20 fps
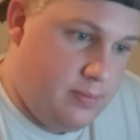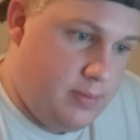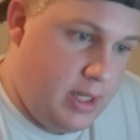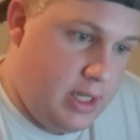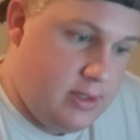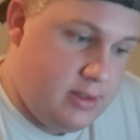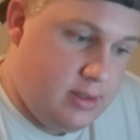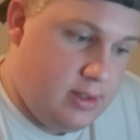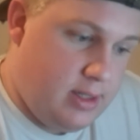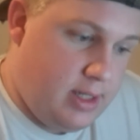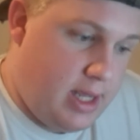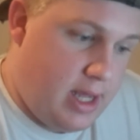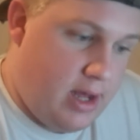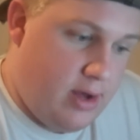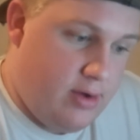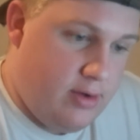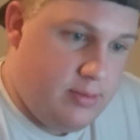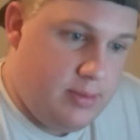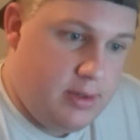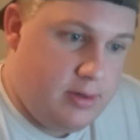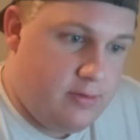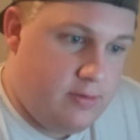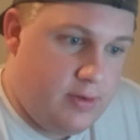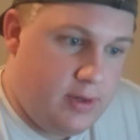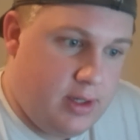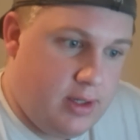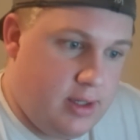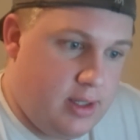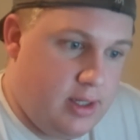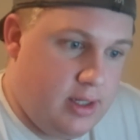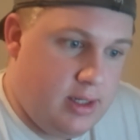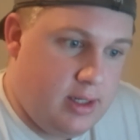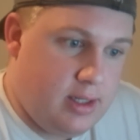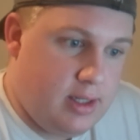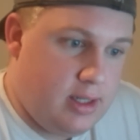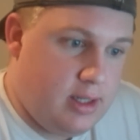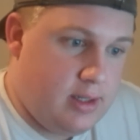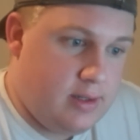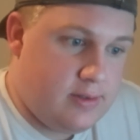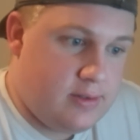Basically how I've been feeling
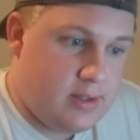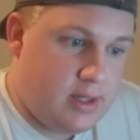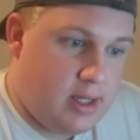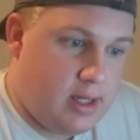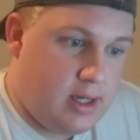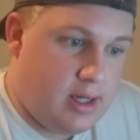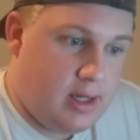is